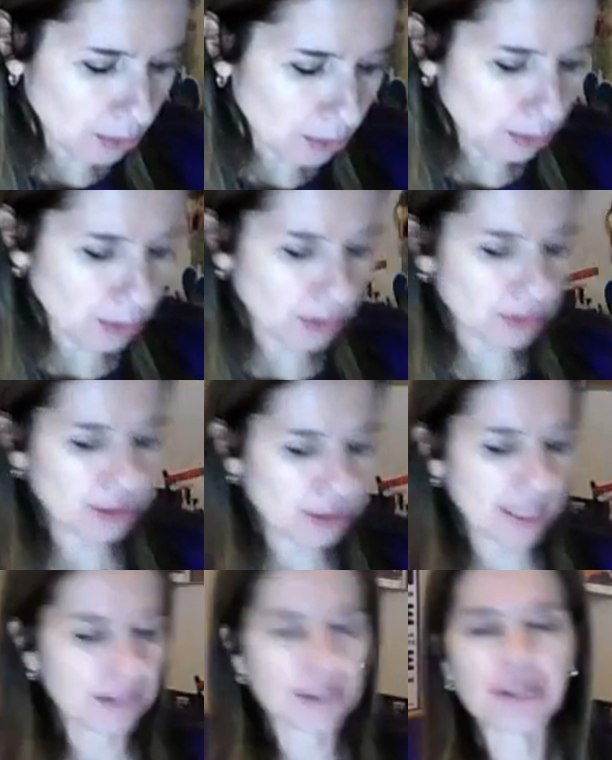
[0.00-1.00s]
Pull those
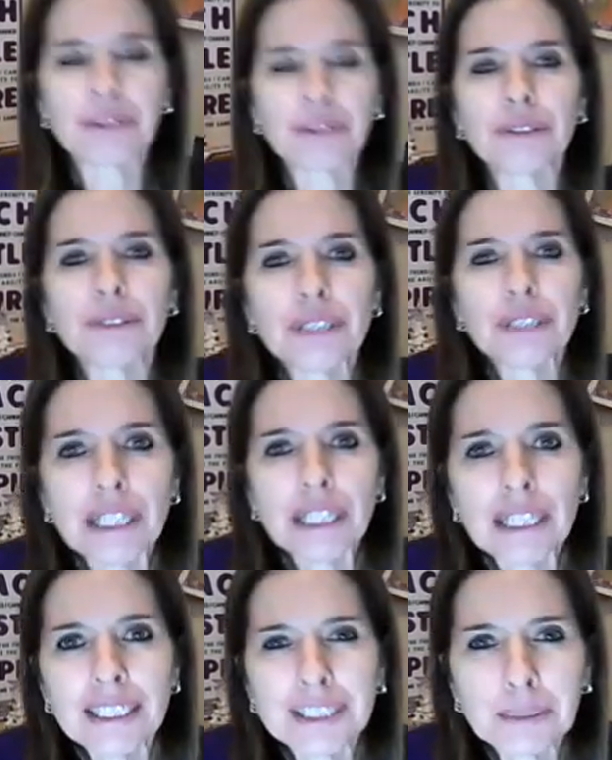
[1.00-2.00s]
sounds through.
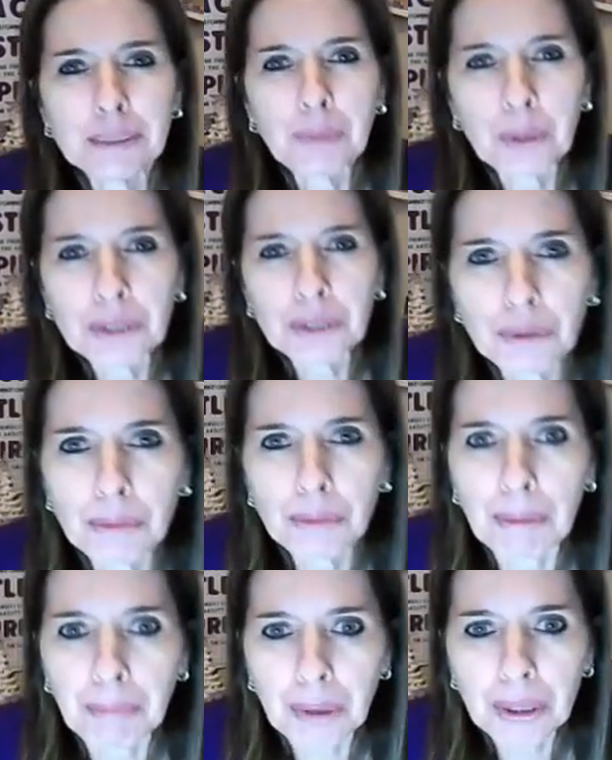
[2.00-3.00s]
It's important to
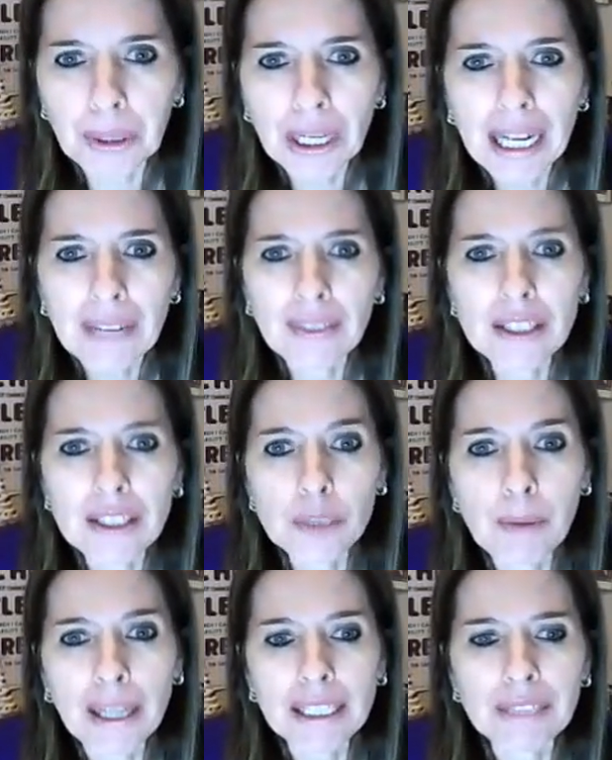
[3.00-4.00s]
remember the
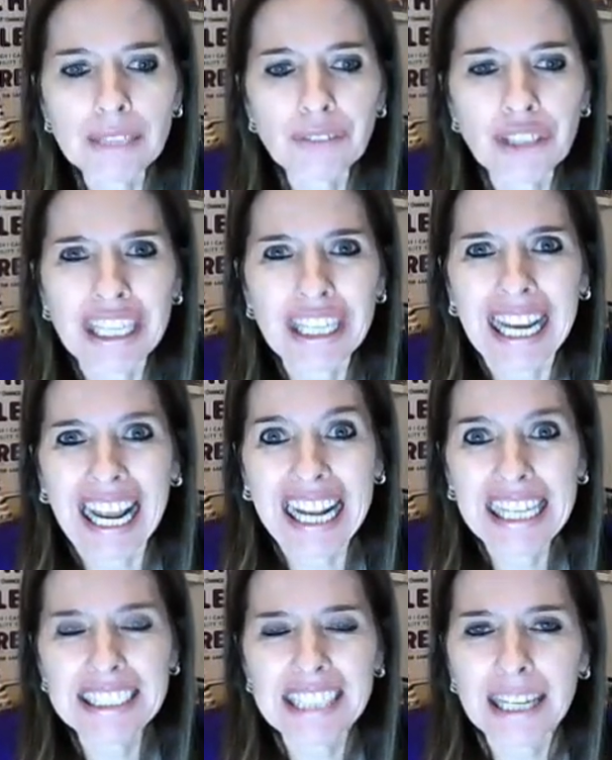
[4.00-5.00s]
spelling for the A
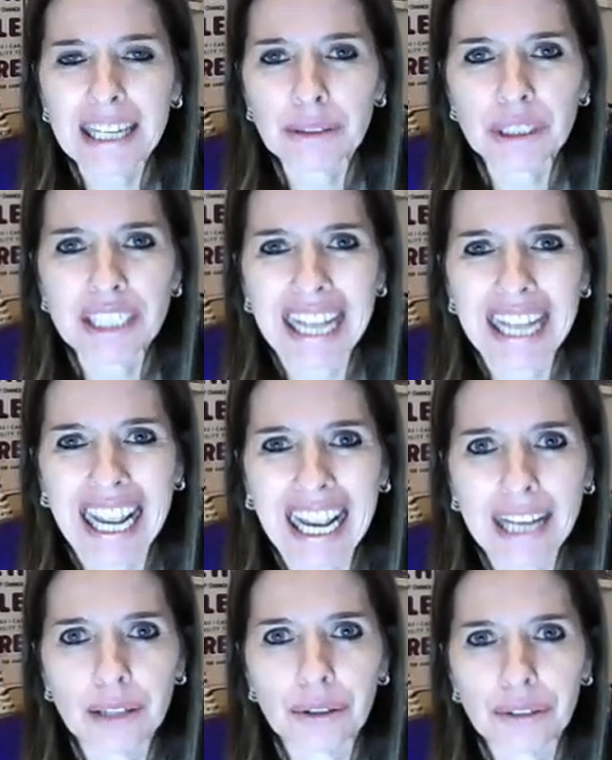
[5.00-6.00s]
sound in
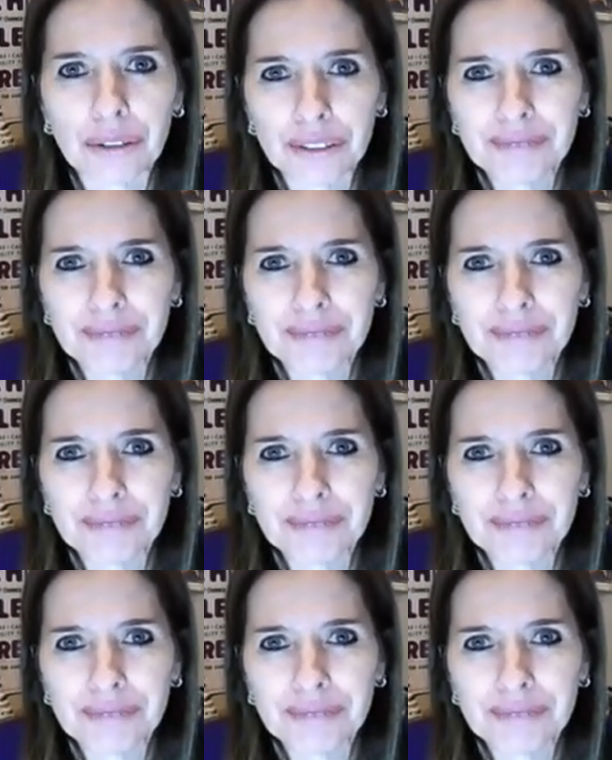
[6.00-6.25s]
air.